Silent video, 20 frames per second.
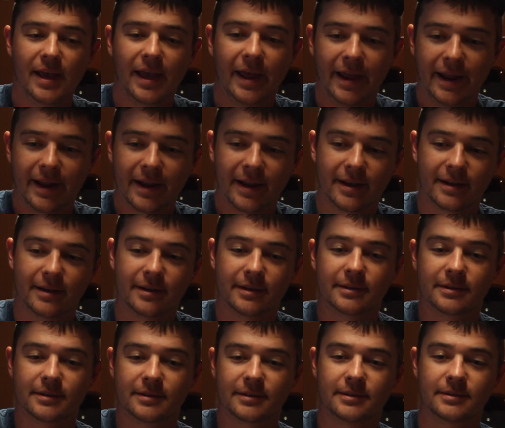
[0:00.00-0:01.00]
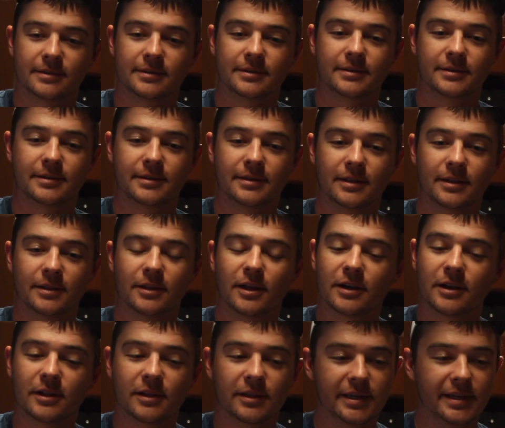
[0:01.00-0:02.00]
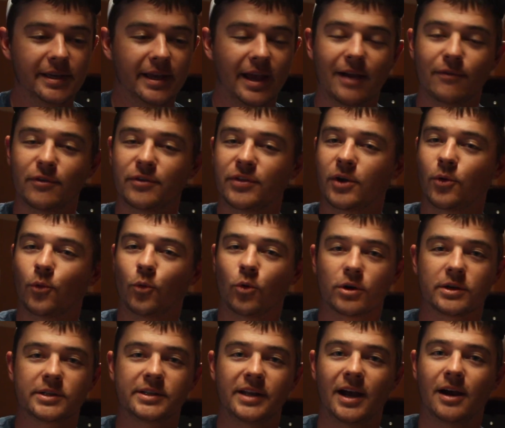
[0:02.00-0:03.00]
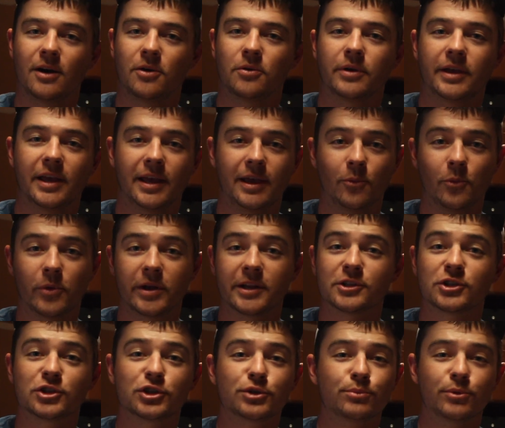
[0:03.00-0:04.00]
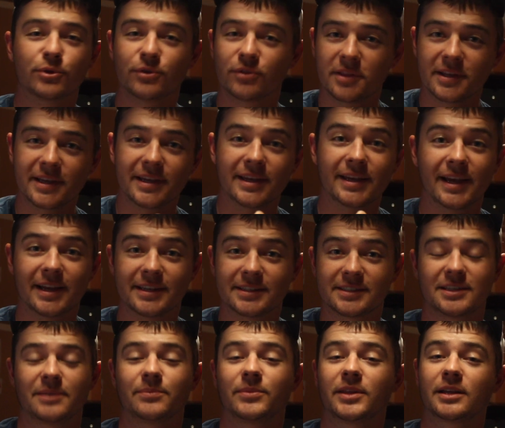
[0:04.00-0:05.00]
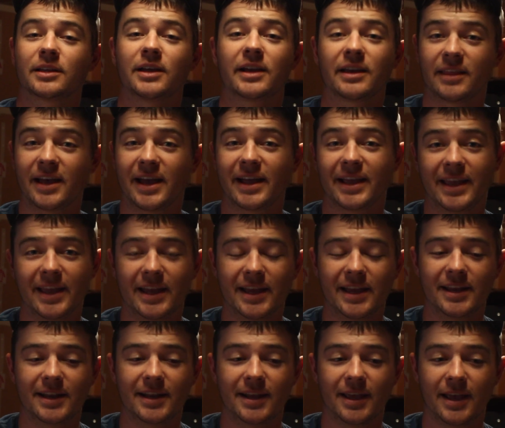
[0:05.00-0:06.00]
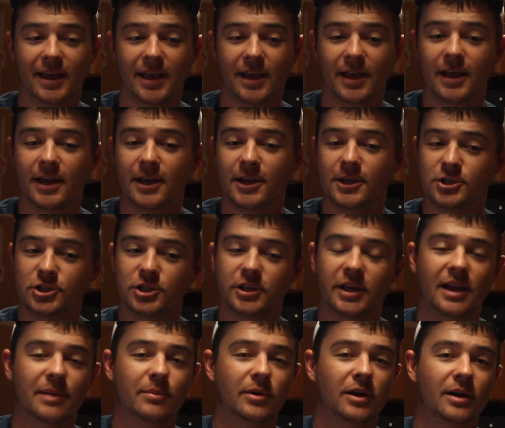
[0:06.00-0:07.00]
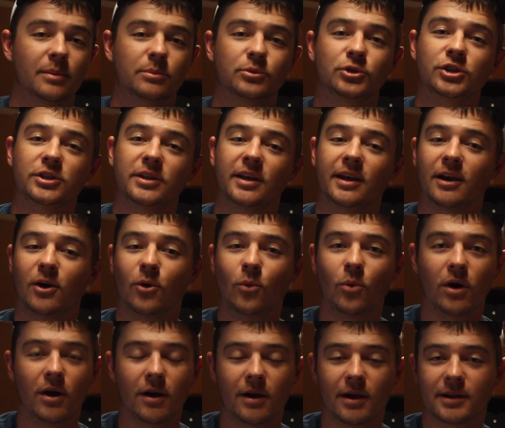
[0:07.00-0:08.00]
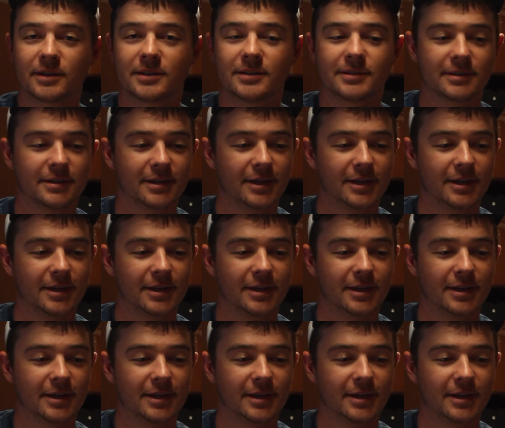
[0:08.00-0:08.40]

And luckily everything worked out. It went as smoothly as something like that can. She came up, she tail walked,